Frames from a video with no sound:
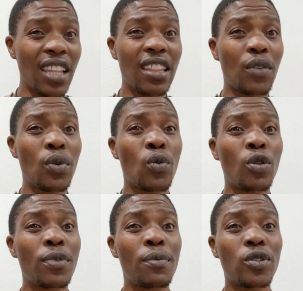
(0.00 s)
that we
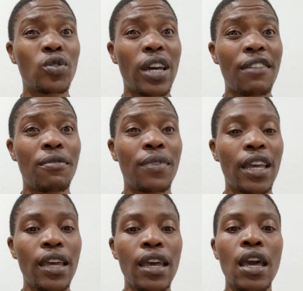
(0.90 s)
won't be able to have him
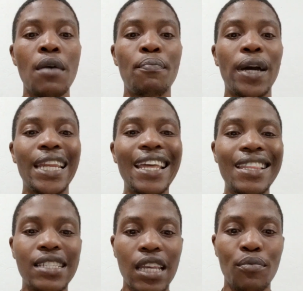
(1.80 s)
there. But in
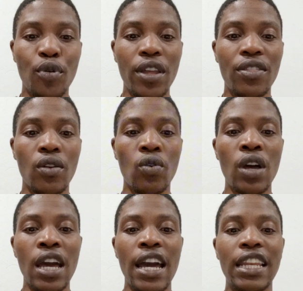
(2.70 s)
the same breath, though,
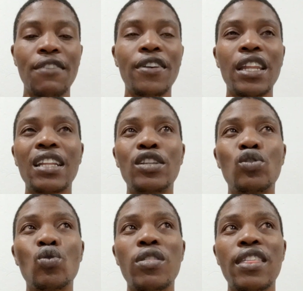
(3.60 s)
I definitely
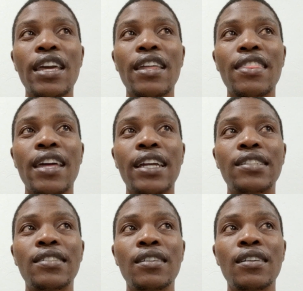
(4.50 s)
do think
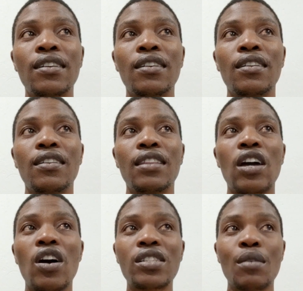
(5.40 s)
that
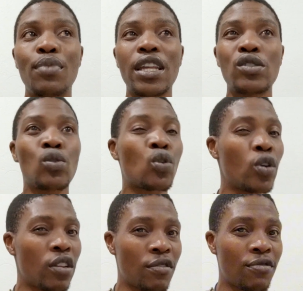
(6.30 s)
there are some players who
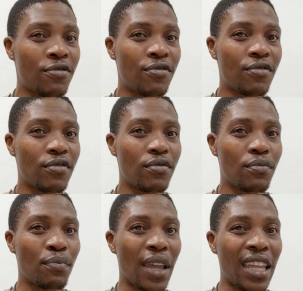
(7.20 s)
could have
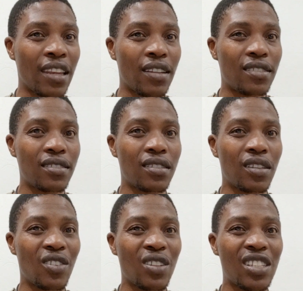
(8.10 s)
made it.
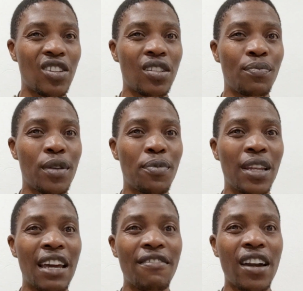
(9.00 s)
There's certain people
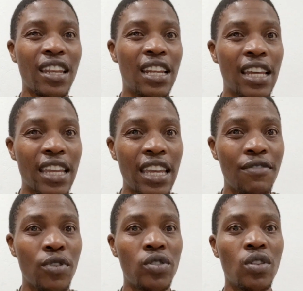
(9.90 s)
like Patrick Leke,
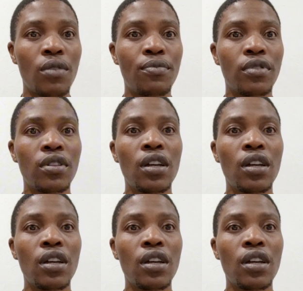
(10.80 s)
for example,